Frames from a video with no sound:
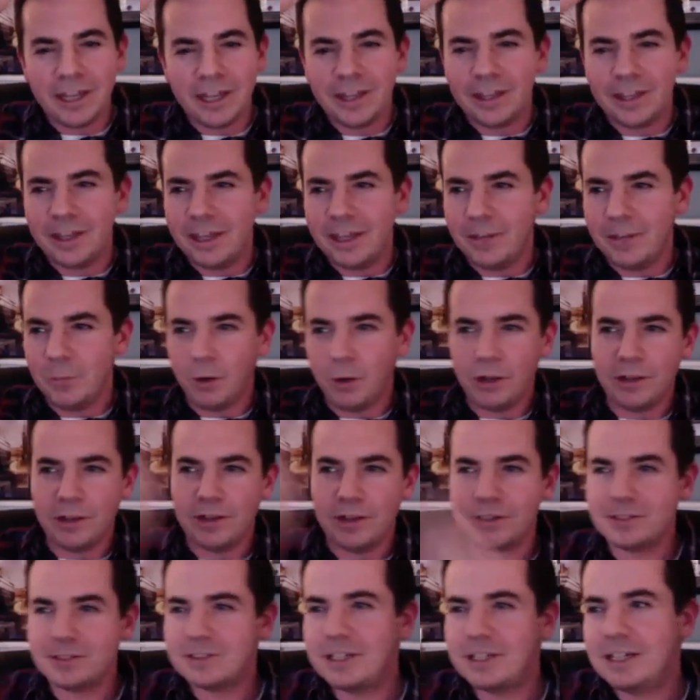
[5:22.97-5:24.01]
in one of
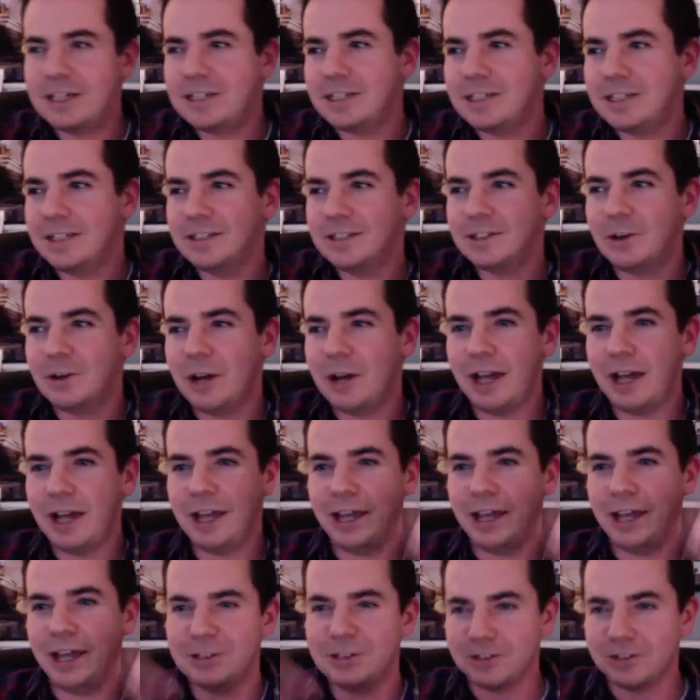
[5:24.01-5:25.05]
the scenes, and so
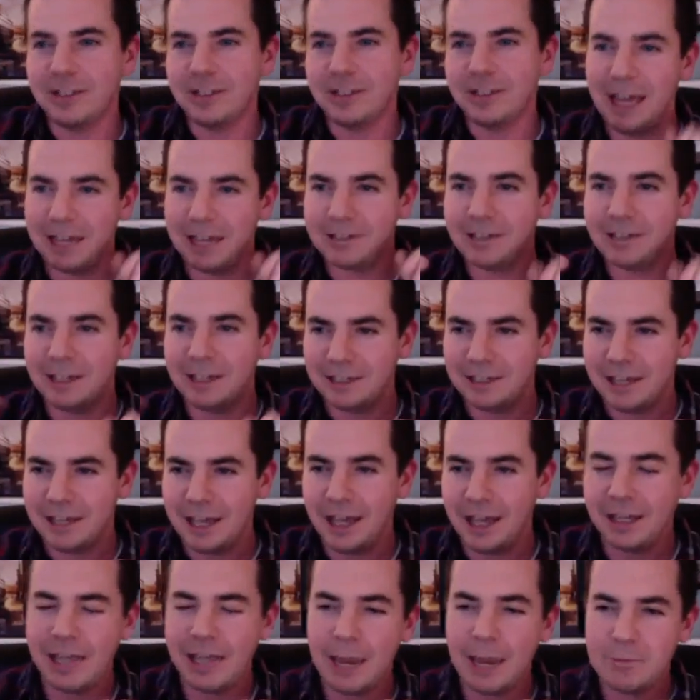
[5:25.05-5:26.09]
I took that, I
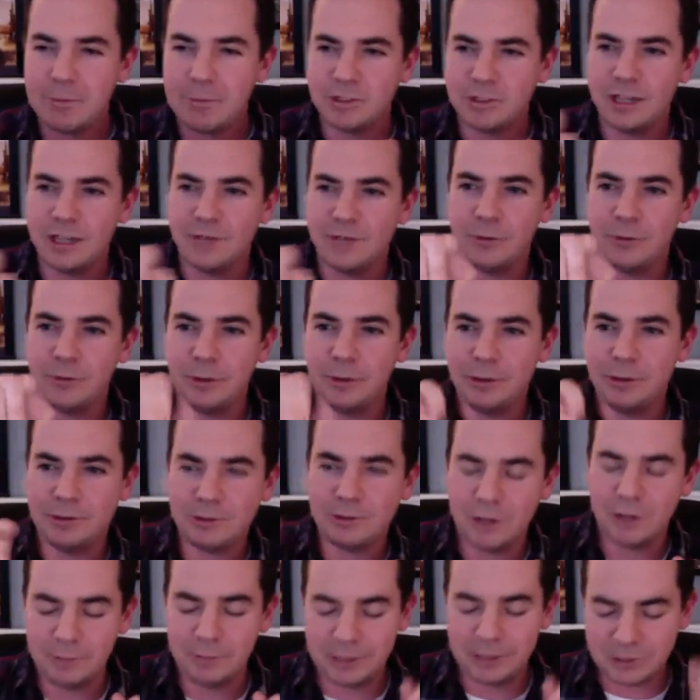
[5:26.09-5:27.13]
captured that from it, so
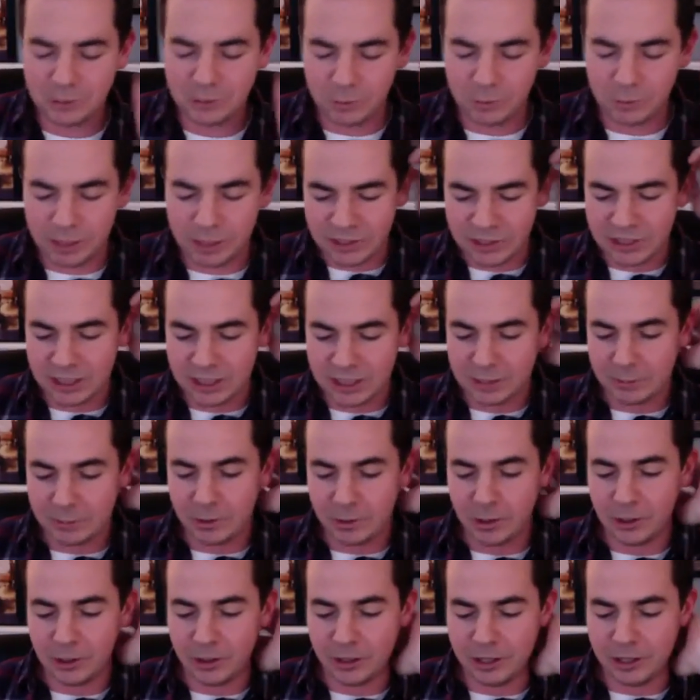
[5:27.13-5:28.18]
I made sure we had a chained up
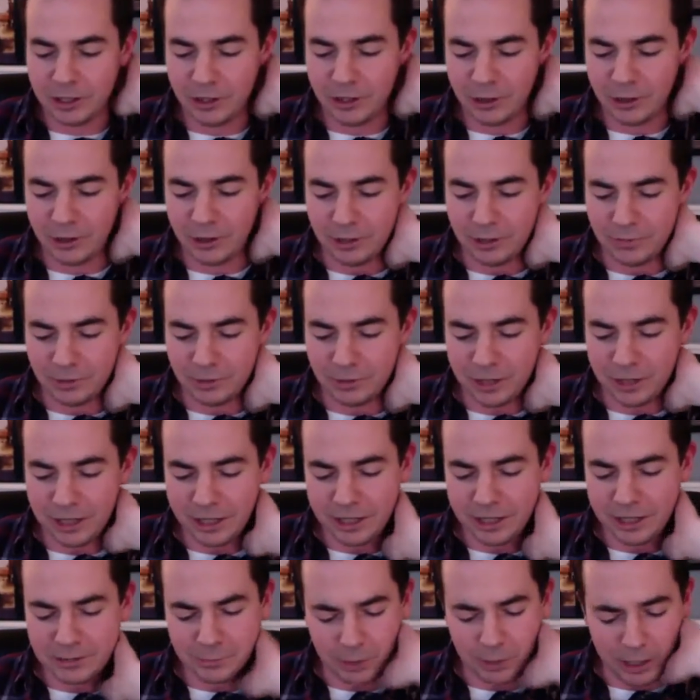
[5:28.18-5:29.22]
girl in our haunt for Hell
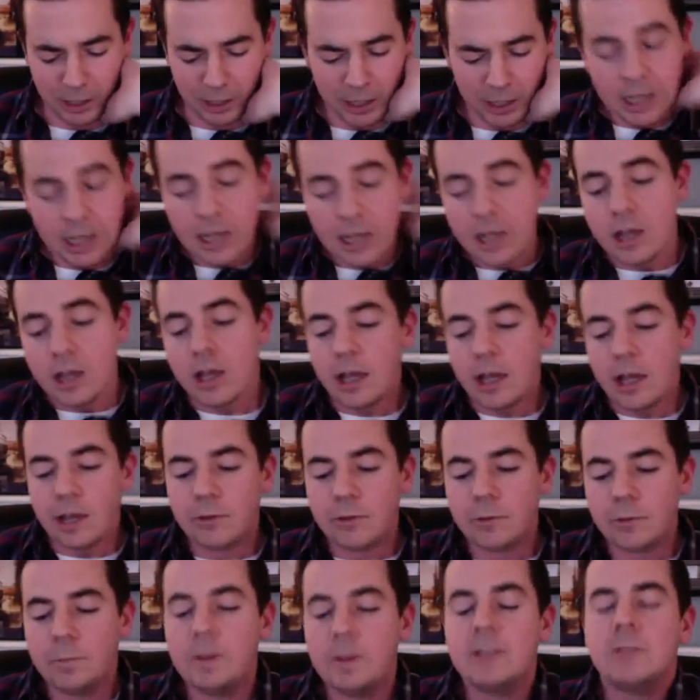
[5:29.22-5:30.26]
House. But
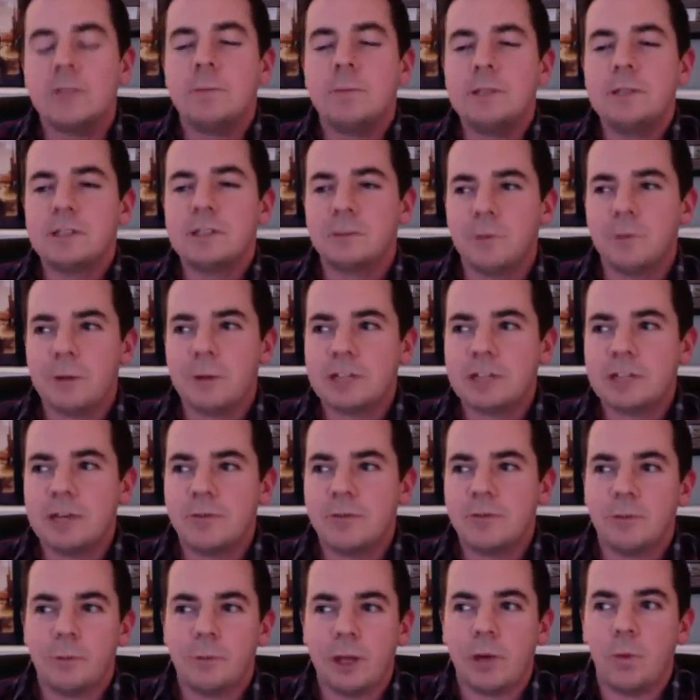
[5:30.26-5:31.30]
the basic premise came
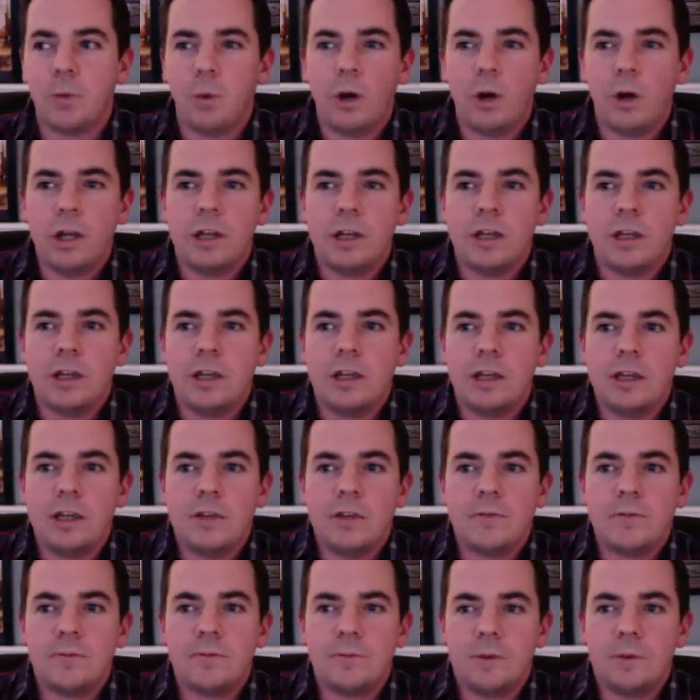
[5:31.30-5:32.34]
from like, what
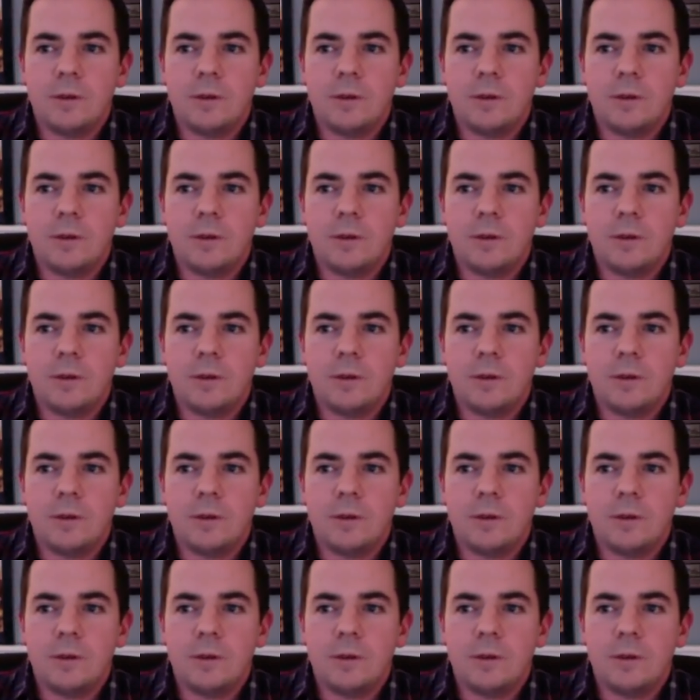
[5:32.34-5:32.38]
if